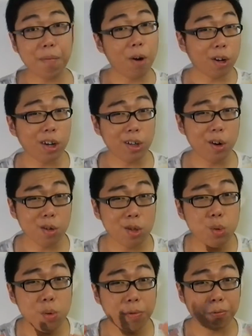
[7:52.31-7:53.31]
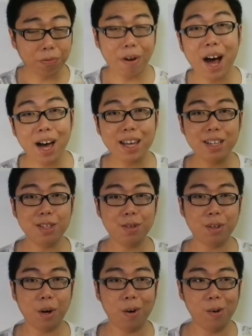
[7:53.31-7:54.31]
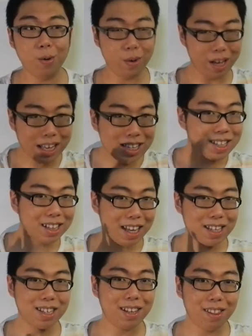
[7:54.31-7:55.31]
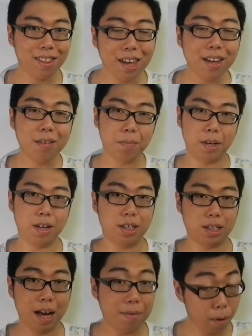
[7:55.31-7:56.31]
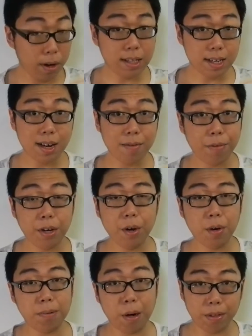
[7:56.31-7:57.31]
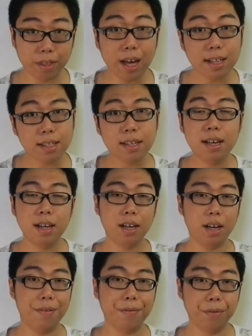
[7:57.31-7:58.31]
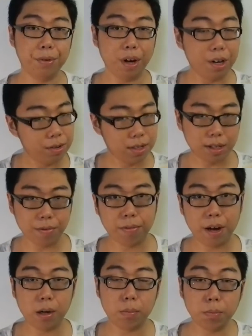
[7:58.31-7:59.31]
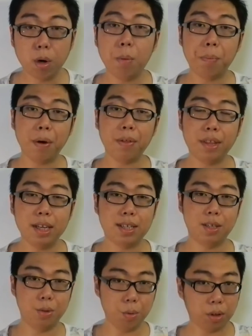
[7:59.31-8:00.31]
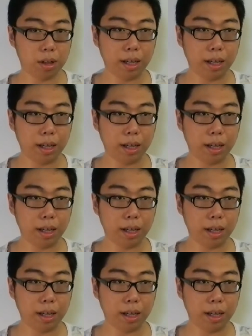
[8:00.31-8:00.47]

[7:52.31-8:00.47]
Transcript: I'm not going to go too far into the whole interlacing thing because I've already done a video about that, if you're interested to find out more about this, do